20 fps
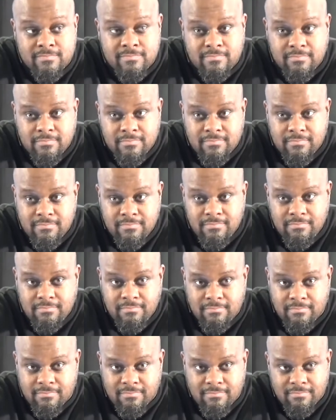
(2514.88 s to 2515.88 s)

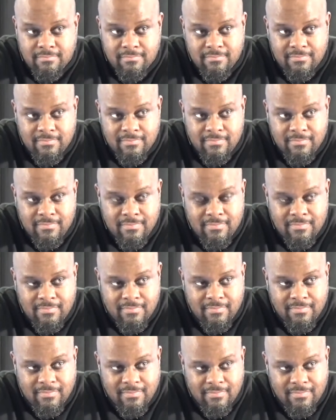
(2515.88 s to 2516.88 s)

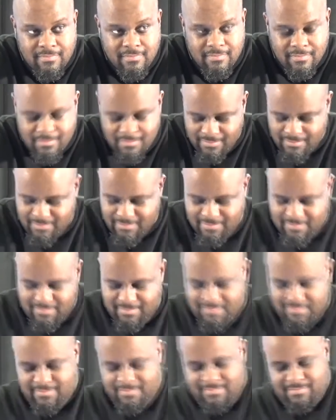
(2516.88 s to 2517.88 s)

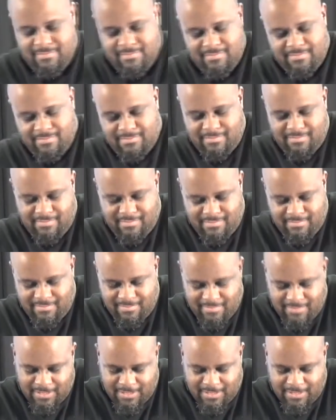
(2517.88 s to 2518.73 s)
(no one is talking)